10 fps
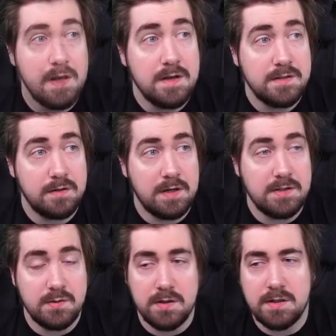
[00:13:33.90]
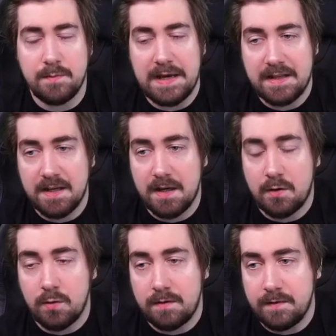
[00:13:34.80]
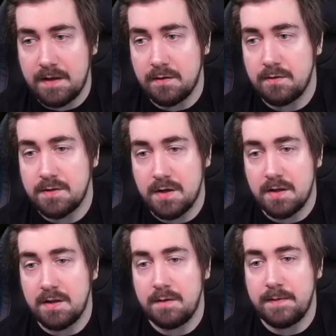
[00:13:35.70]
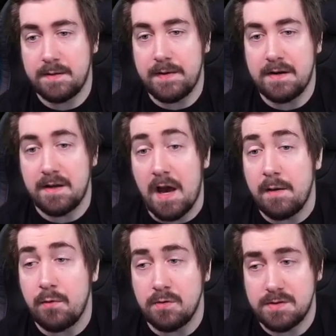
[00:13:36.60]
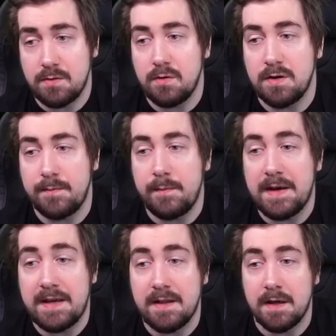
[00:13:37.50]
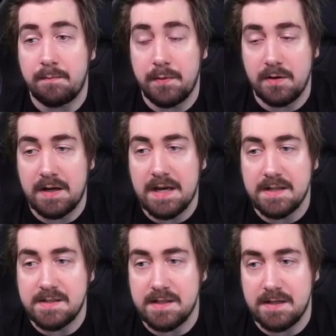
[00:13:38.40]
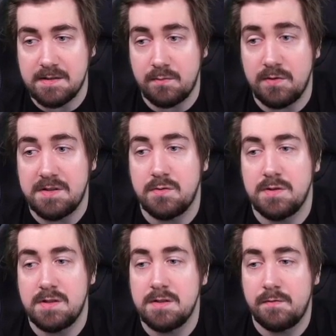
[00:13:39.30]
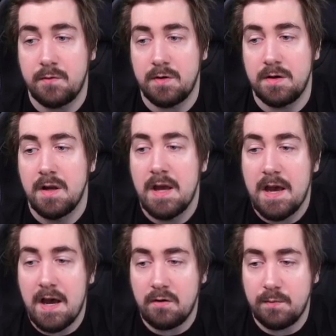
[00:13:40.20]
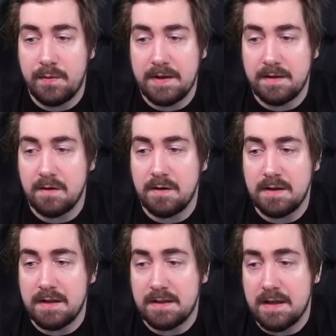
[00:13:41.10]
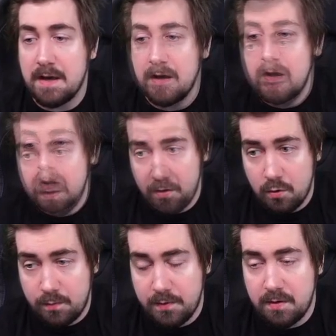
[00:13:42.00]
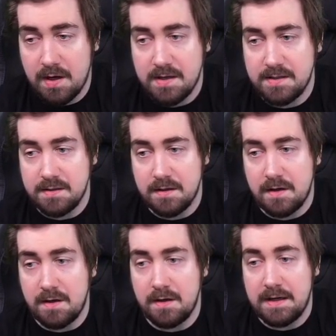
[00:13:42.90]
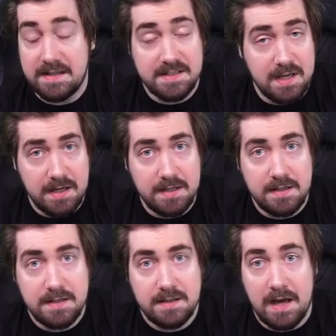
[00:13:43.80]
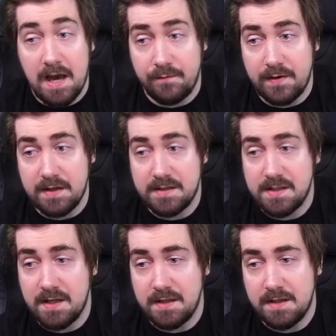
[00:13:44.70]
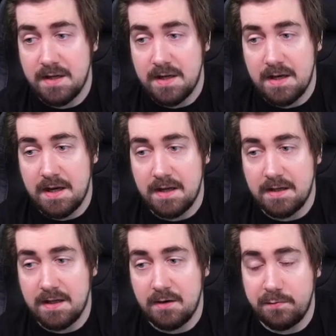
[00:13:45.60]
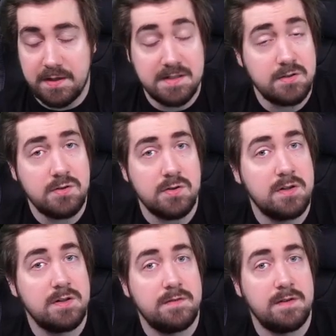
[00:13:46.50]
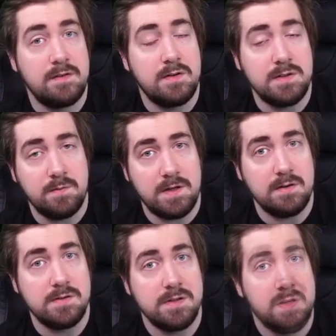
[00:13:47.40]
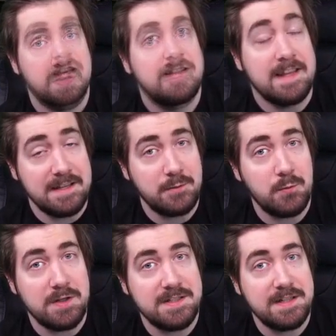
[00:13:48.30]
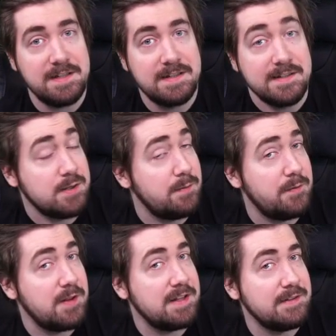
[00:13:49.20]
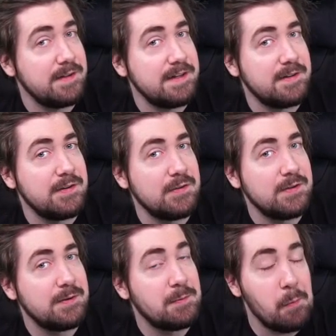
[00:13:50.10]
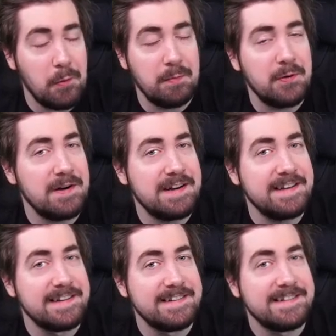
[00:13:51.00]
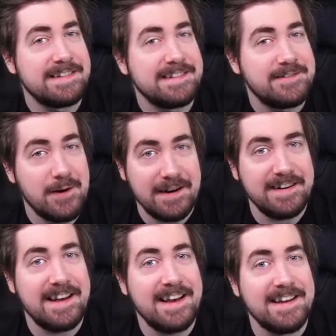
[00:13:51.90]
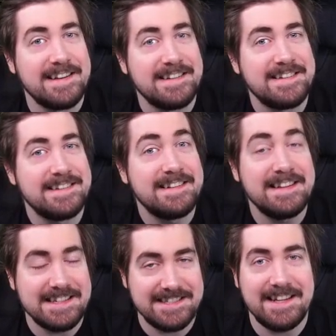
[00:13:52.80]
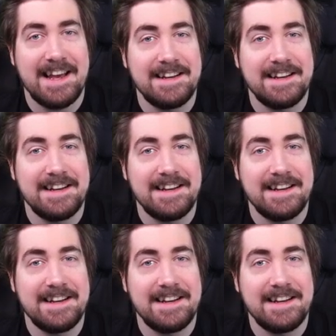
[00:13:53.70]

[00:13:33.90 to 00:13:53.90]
So I just wanted to make like a quick video, talk a little bit about it. I'm also going to be making like build guides and some resources for how to play in the gauntlet like that. Hope you guys are excited. I'm very excited. And I hope you guys are enjoying all the YouTube videos. Thanks for watching. Sub if you liked the video. But more importantly, try to die less than I